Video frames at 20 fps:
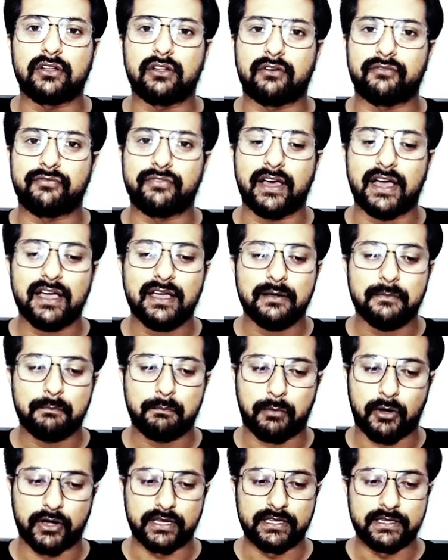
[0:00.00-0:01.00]
of the
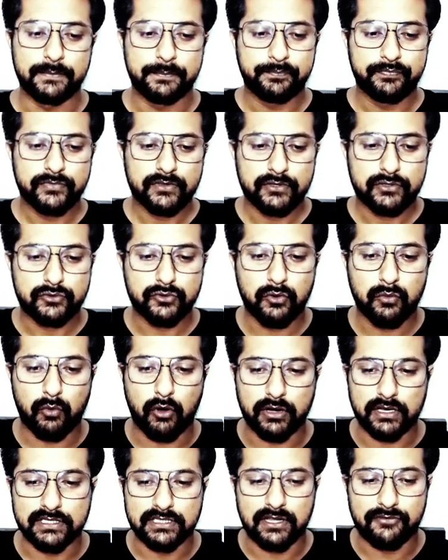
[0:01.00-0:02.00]
body. So
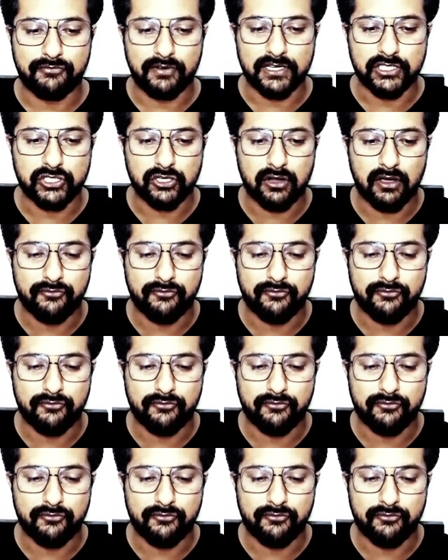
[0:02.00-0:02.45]
what is the function